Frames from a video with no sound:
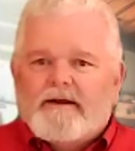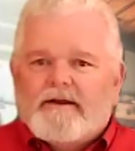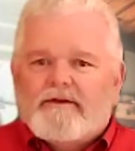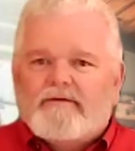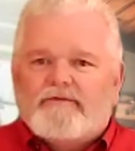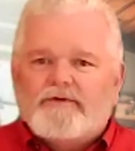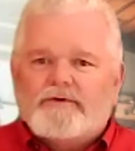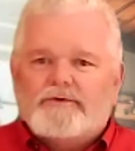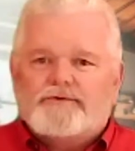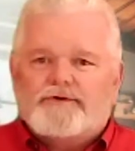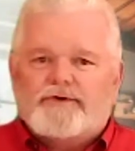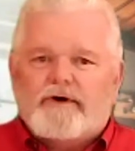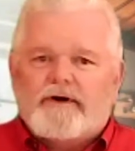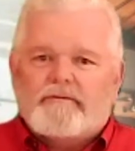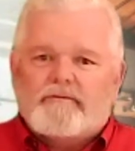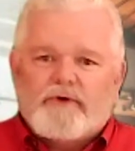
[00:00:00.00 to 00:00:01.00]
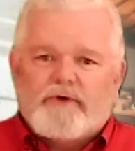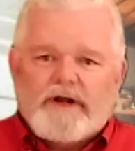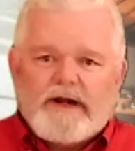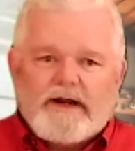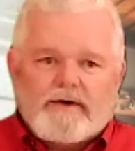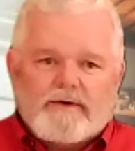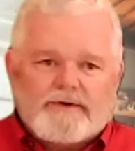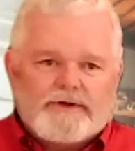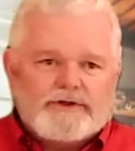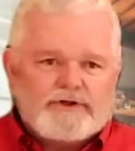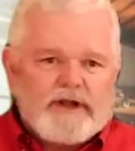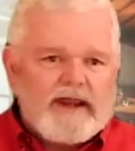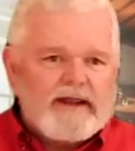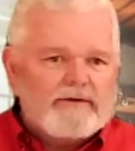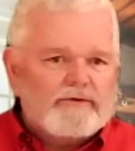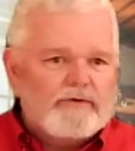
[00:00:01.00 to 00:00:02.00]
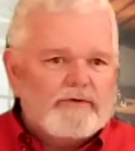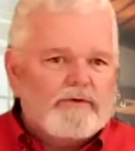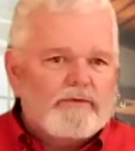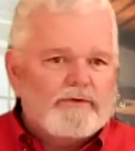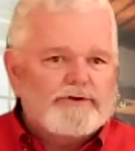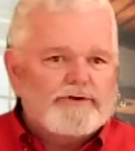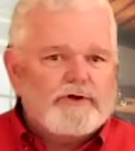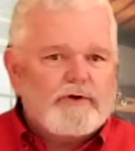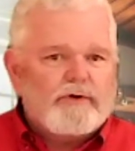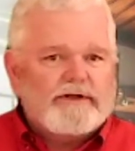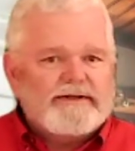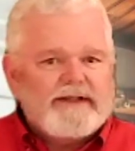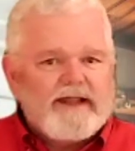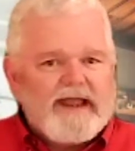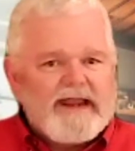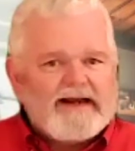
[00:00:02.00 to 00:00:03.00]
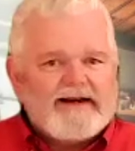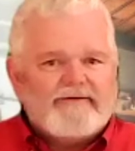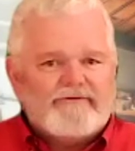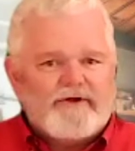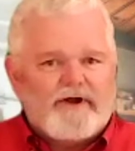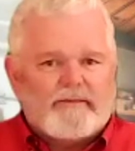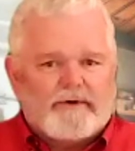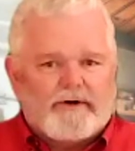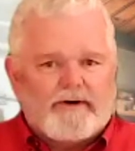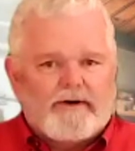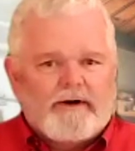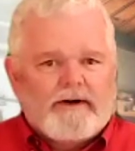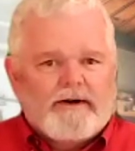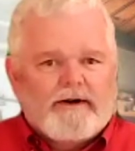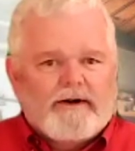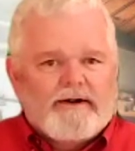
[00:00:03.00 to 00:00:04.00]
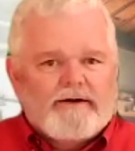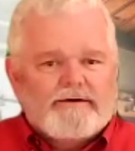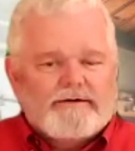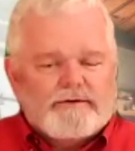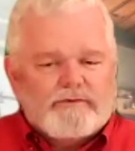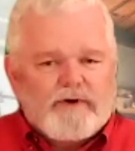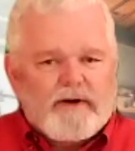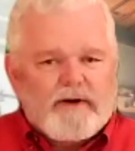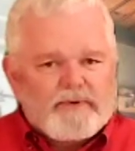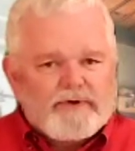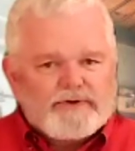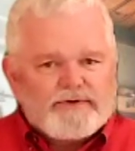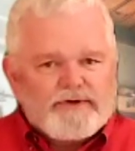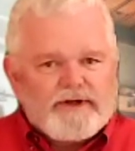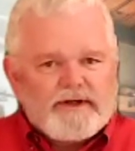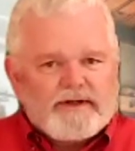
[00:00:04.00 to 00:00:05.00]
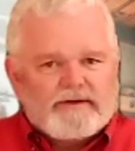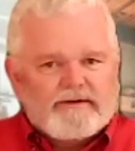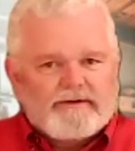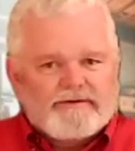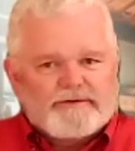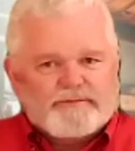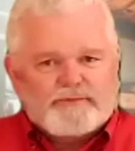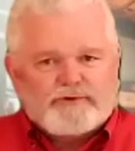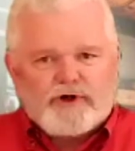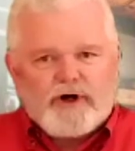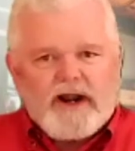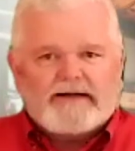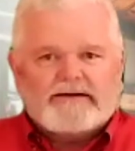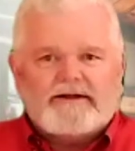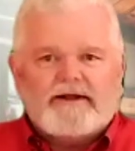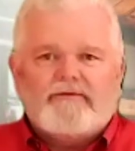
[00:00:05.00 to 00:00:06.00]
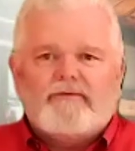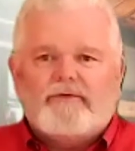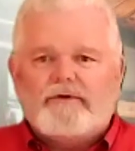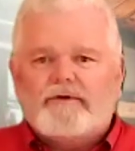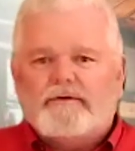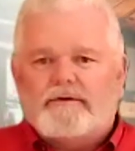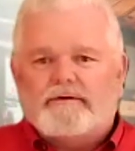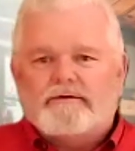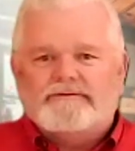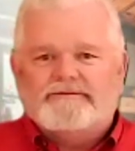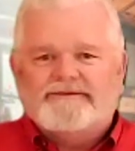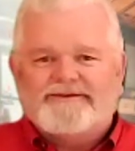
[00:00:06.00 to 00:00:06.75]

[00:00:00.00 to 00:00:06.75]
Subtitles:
The fuel trim reading on the scan tool will show a negative number to represent subtracting fuel.